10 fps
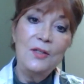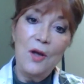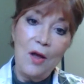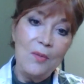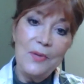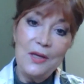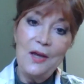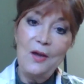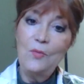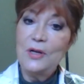But God
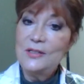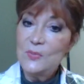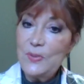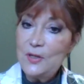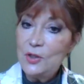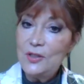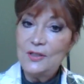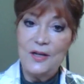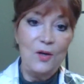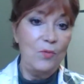taught me how to write
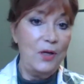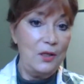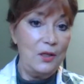speeches,